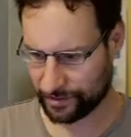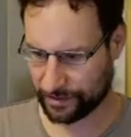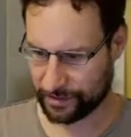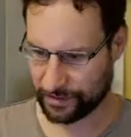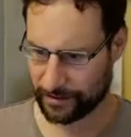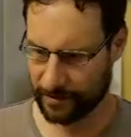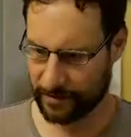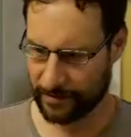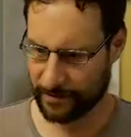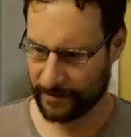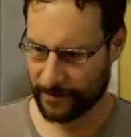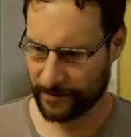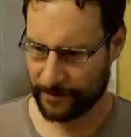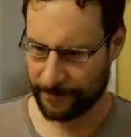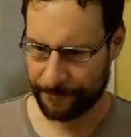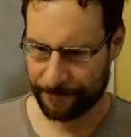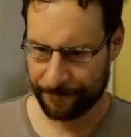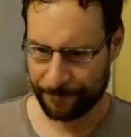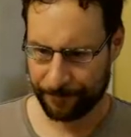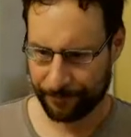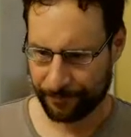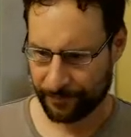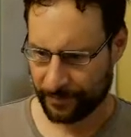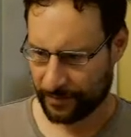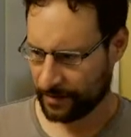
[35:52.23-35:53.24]
again.
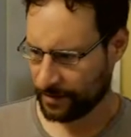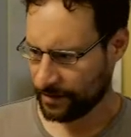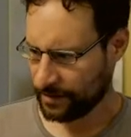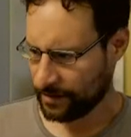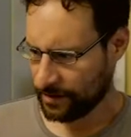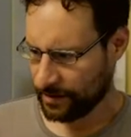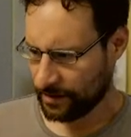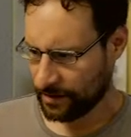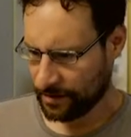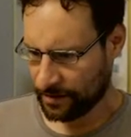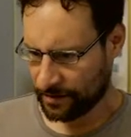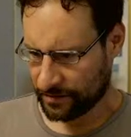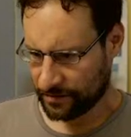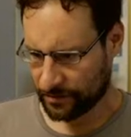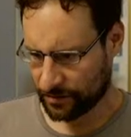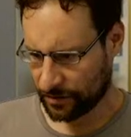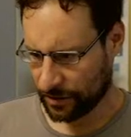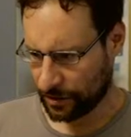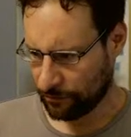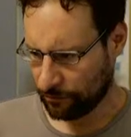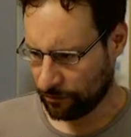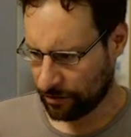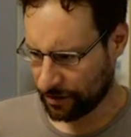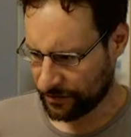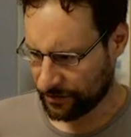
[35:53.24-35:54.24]
So
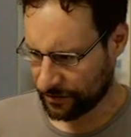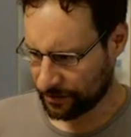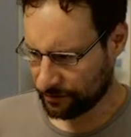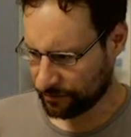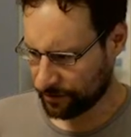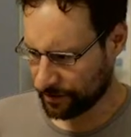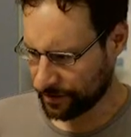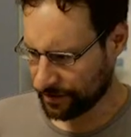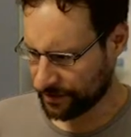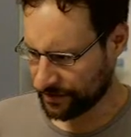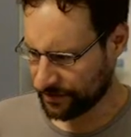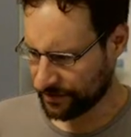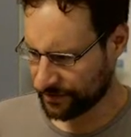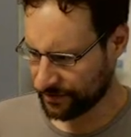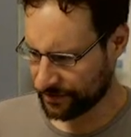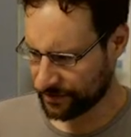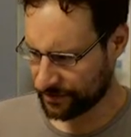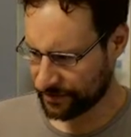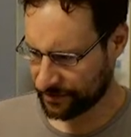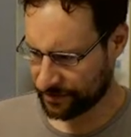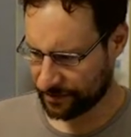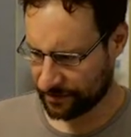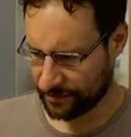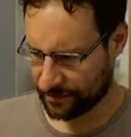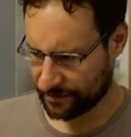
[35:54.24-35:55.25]
how was it
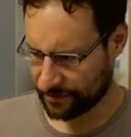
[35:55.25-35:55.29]
with